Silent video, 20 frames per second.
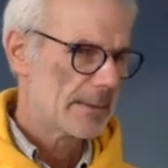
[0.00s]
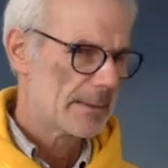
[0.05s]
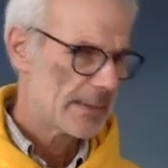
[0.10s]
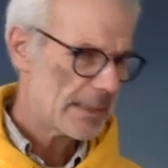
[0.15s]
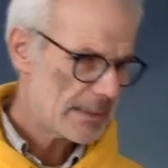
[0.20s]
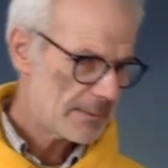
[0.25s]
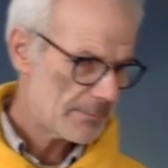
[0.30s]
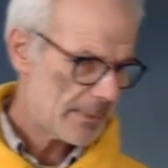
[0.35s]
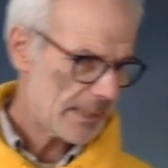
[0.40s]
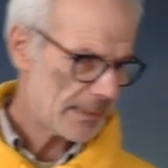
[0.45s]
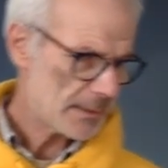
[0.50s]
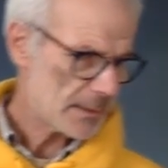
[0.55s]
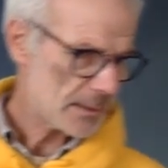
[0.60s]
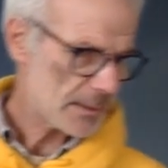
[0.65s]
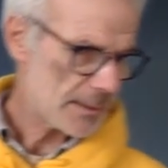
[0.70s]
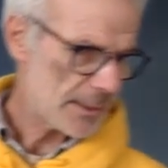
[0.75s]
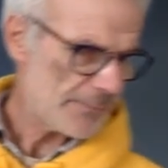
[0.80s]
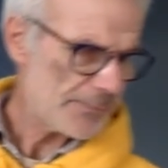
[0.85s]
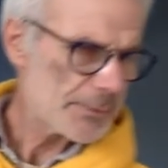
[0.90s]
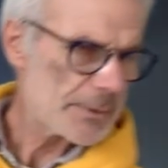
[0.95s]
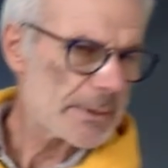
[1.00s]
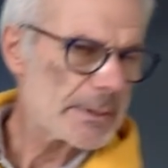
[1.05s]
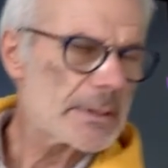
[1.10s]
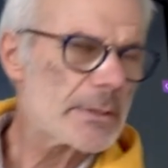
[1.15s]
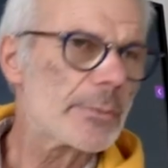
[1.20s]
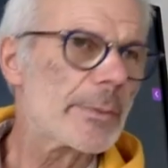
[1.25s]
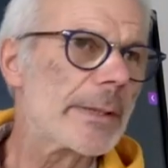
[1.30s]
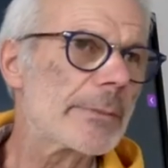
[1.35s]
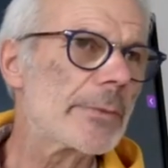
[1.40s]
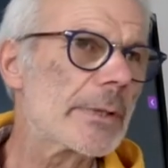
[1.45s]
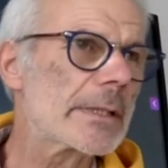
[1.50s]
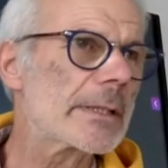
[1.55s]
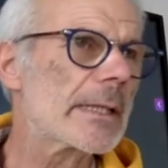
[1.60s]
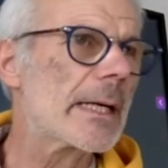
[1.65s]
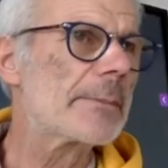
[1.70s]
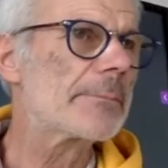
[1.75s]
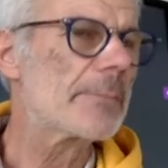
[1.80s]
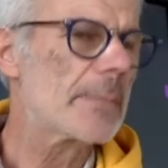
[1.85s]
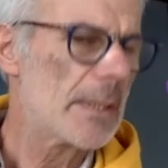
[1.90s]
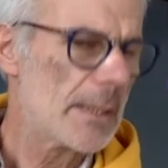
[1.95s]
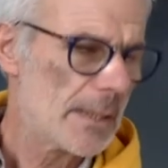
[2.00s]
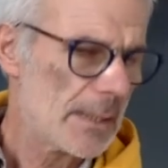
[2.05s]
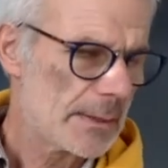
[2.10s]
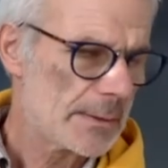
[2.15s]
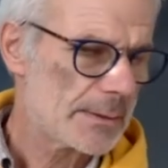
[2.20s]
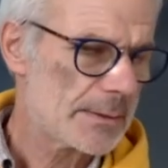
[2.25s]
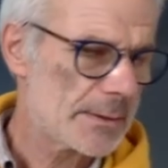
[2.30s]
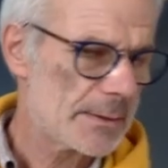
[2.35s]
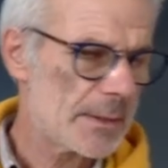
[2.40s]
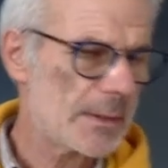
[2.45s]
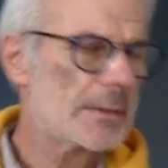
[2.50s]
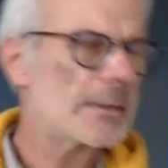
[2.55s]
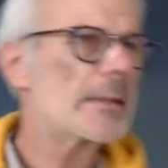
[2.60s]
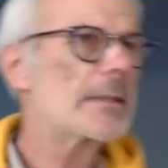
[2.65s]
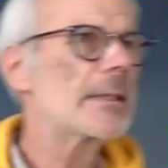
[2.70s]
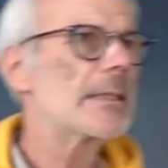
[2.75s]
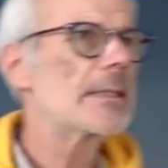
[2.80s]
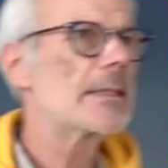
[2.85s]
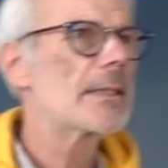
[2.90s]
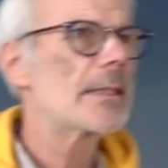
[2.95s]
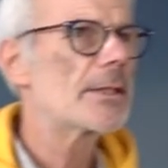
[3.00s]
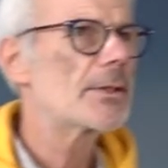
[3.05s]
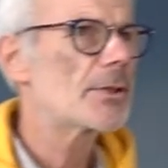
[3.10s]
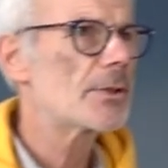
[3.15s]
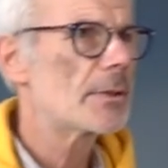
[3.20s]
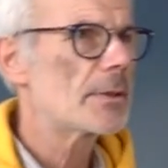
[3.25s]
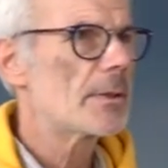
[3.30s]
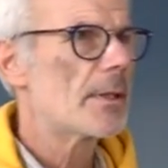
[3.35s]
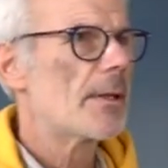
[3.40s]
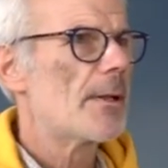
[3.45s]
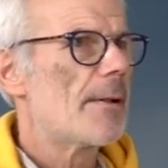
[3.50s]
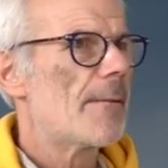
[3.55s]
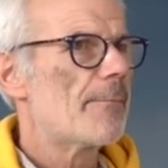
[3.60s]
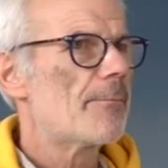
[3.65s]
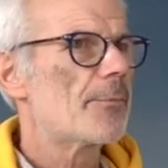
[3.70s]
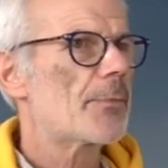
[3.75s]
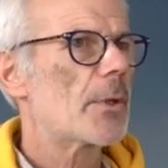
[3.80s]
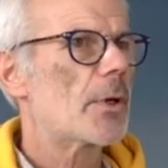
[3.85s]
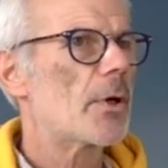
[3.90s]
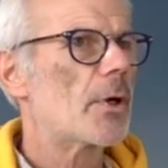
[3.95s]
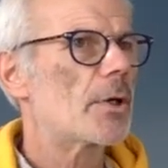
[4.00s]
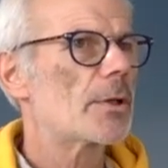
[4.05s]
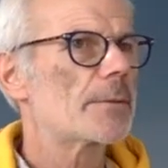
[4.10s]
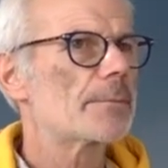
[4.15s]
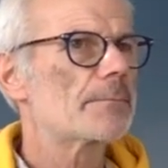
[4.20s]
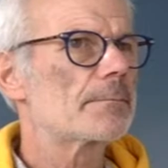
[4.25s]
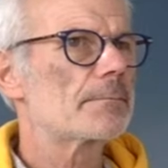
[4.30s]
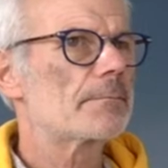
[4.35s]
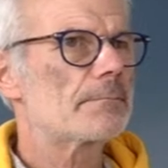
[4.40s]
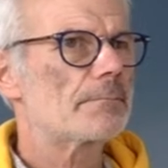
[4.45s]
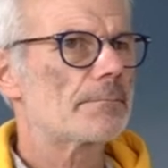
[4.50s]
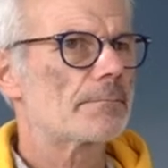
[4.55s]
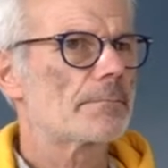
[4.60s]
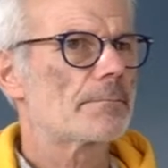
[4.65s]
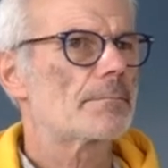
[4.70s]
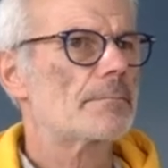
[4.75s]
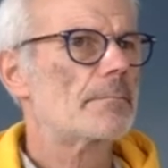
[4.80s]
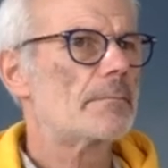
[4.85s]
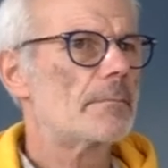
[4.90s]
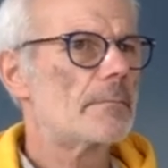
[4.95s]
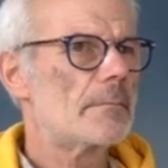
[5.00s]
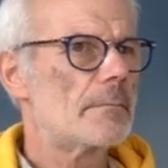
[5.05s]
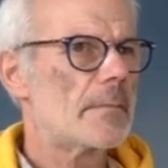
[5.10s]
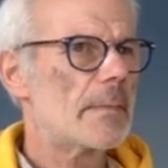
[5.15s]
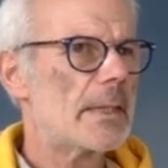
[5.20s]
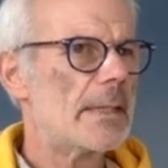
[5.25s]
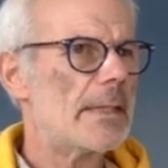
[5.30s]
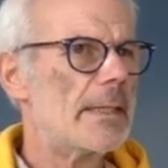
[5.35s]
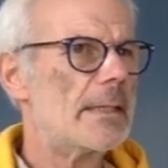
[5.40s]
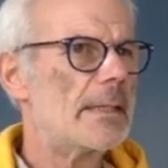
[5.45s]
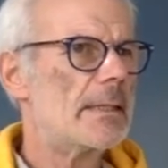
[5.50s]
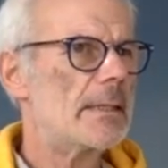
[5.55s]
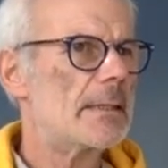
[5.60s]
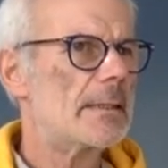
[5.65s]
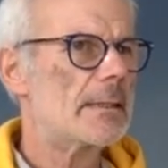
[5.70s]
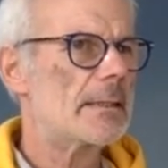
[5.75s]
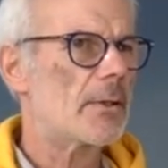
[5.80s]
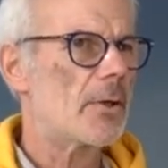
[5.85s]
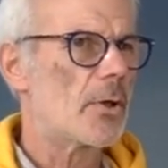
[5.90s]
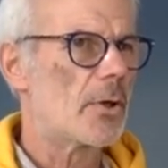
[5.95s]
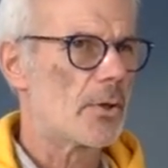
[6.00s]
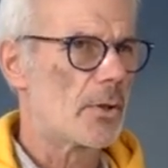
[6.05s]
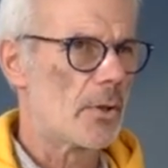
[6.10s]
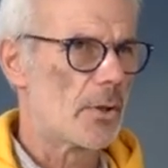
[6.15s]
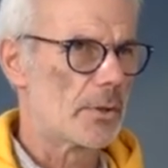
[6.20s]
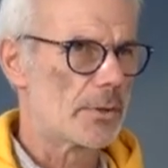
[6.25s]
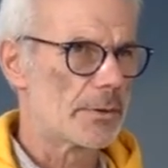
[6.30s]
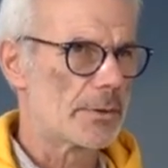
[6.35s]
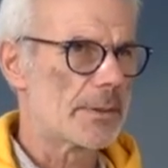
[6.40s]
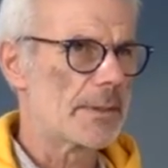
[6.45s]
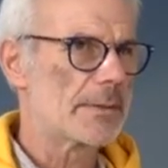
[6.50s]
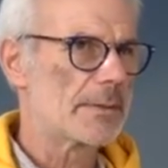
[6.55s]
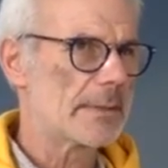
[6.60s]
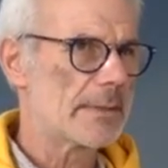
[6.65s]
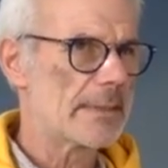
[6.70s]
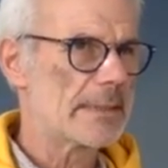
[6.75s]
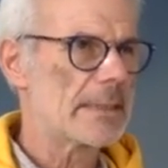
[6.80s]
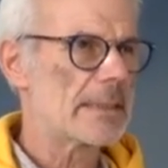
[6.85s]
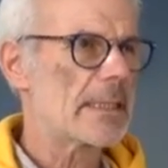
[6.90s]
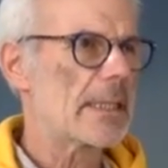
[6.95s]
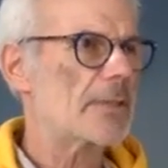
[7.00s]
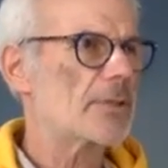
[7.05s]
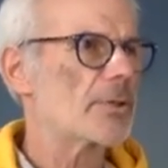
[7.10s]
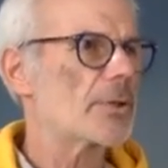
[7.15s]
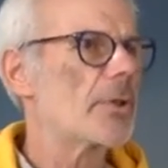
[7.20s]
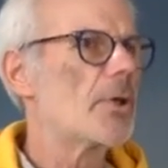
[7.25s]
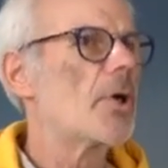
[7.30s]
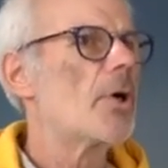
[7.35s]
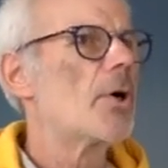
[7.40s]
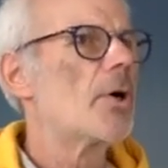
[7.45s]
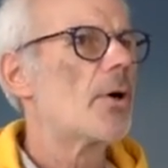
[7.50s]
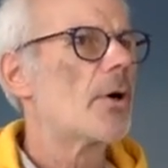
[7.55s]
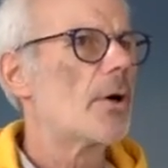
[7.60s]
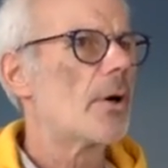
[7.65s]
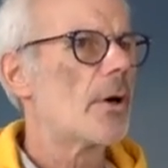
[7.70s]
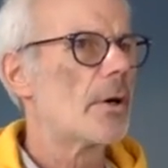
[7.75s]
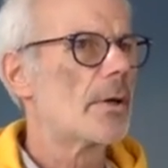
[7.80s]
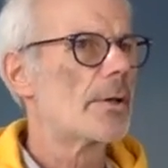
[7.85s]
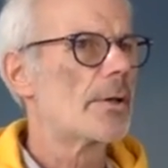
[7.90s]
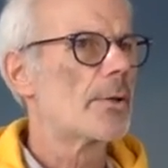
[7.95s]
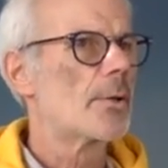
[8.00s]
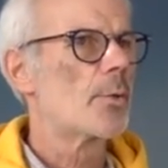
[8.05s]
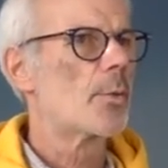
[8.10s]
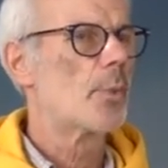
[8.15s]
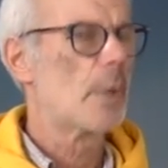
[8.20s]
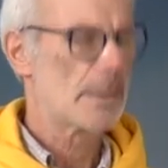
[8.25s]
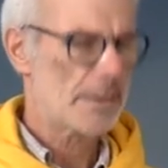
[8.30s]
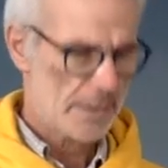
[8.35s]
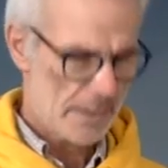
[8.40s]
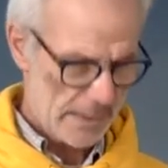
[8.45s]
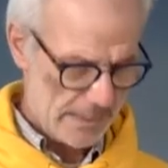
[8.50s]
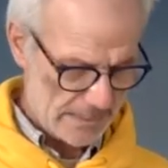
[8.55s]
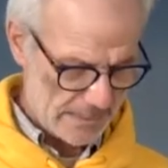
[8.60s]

This makes a difference when we come to the decision on, uh, or, or to the discussion on what